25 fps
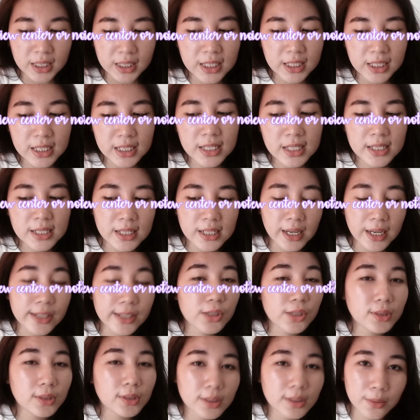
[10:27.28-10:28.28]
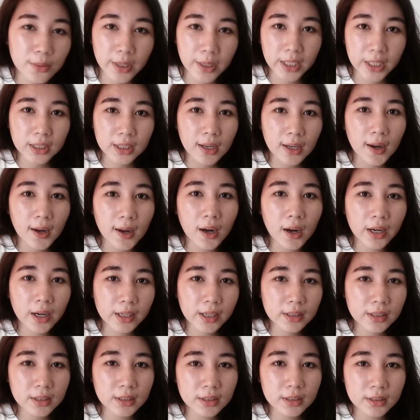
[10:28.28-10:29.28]
This is actually quite
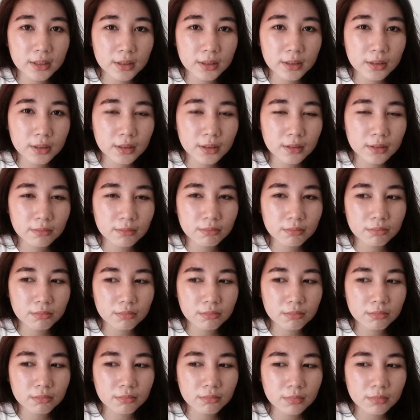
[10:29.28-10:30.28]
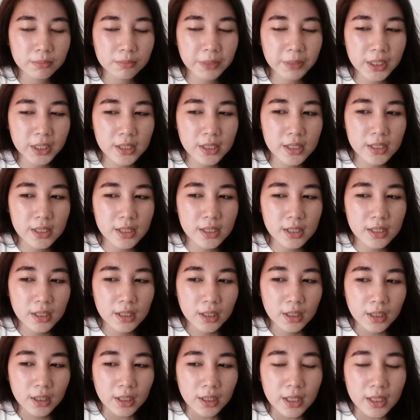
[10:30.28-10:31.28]
hard because
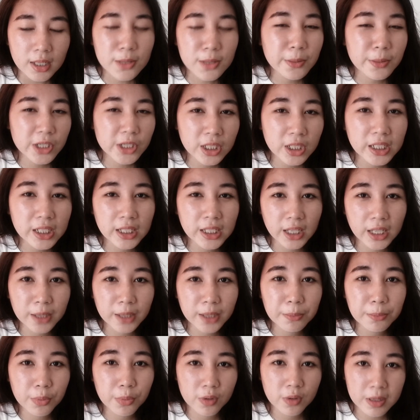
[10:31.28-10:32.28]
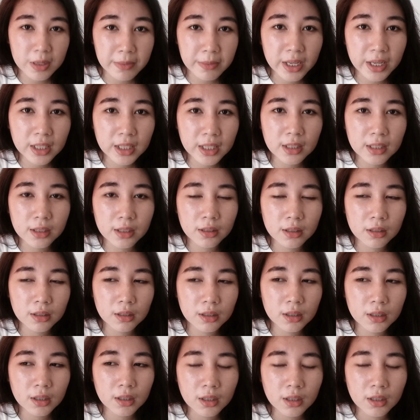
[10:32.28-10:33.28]
especially non-pre-med,
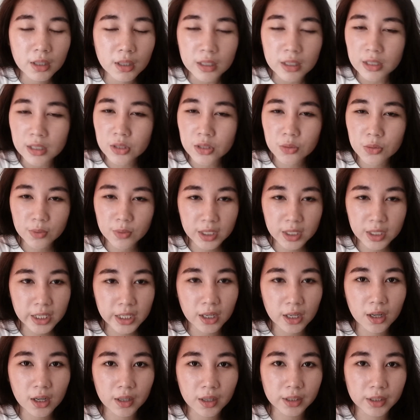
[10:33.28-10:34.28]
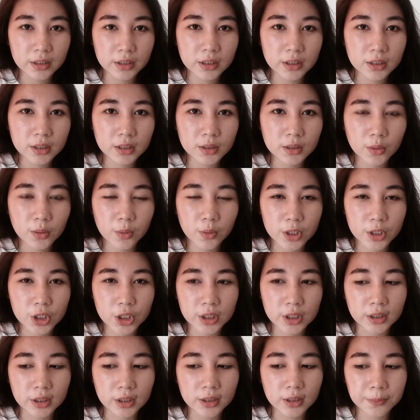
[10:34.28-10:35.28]
it's really hard
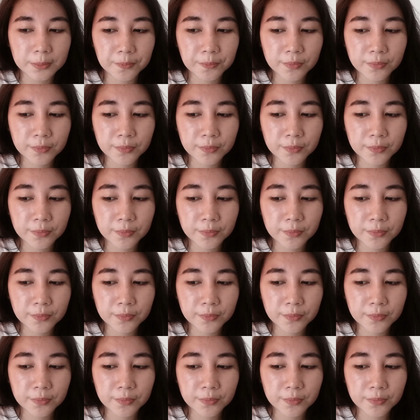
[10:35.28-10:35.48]
question.